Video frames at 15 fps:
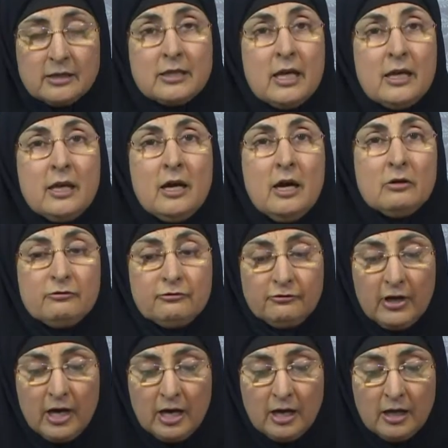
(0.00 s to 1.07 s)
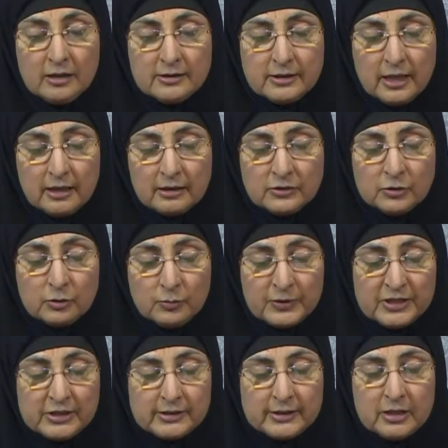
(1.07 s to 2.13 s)
taking out fall, take
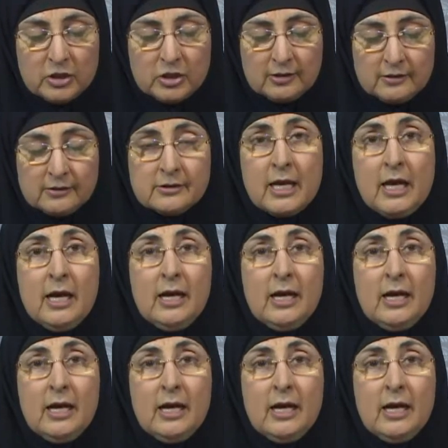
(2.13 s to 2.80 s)
superstitions